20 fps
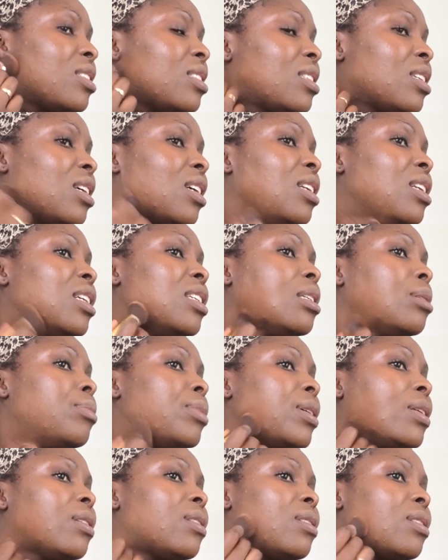They're a little
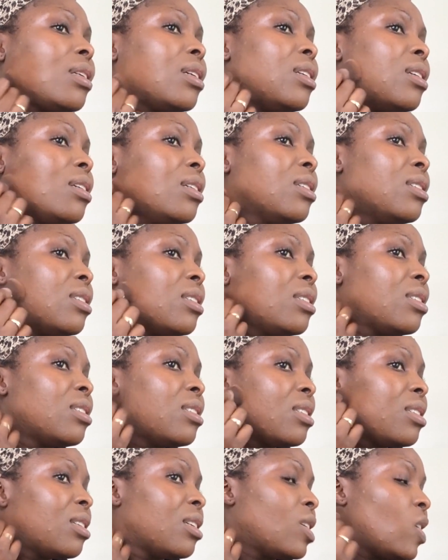bit thinner,
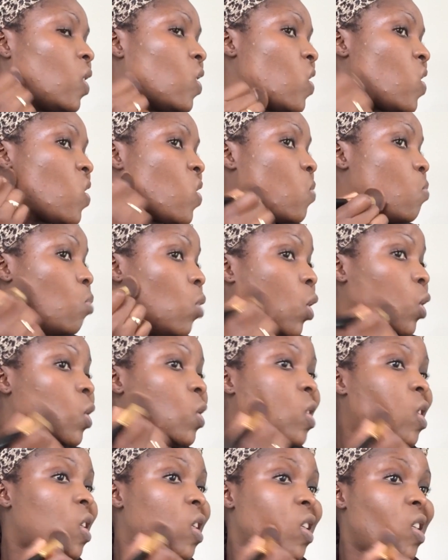
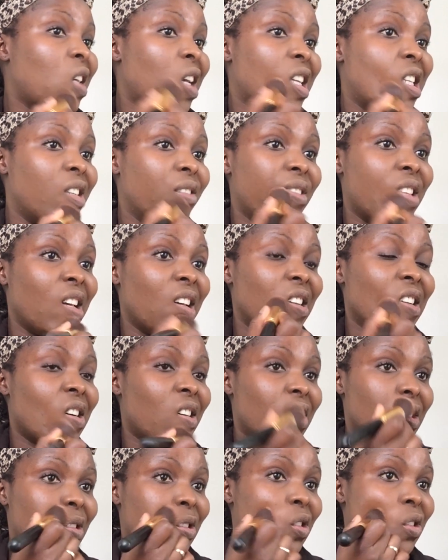mostly, and if they're
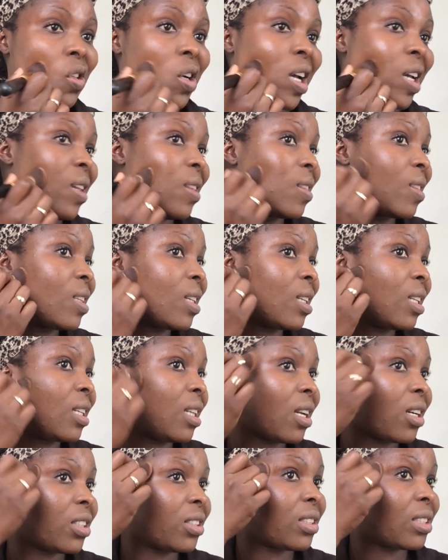not, try and thin it
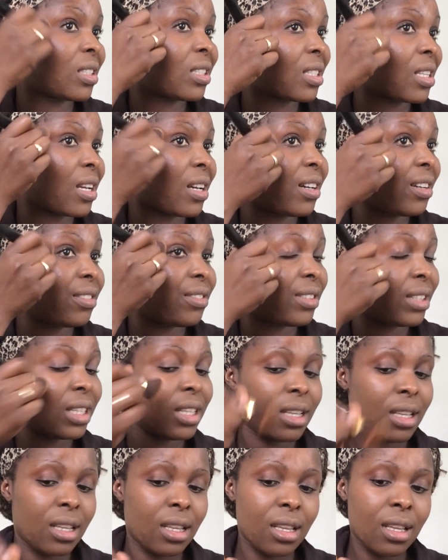out yourself.
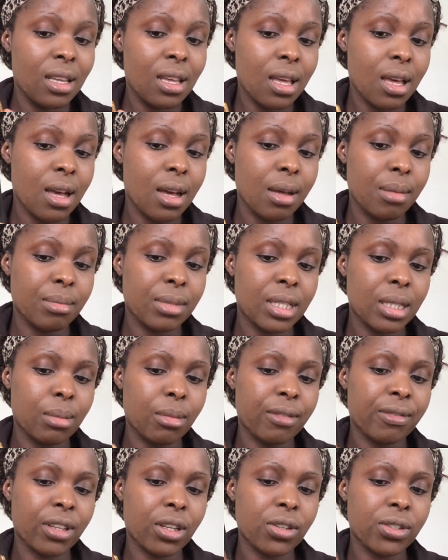Some
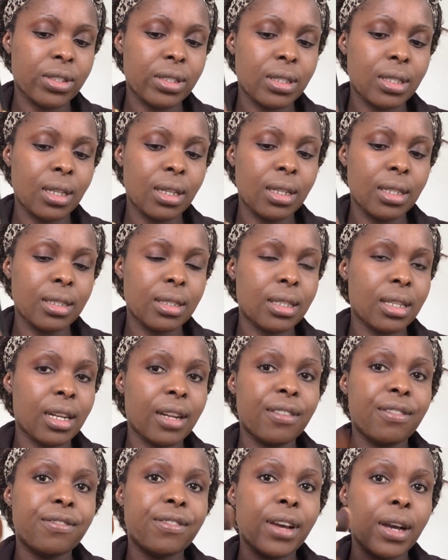of the concealers that
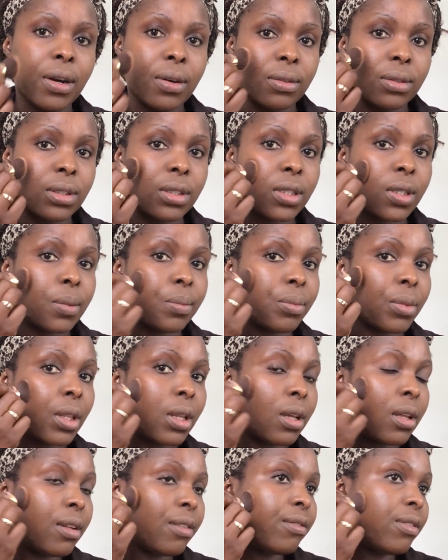I've found
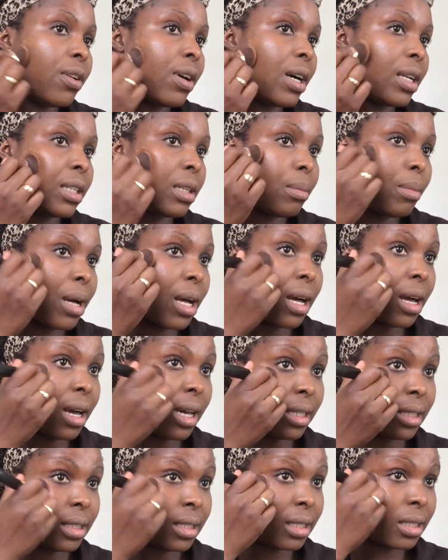for under my
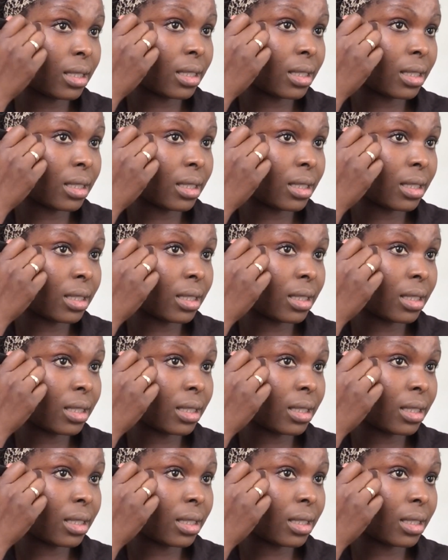eyes that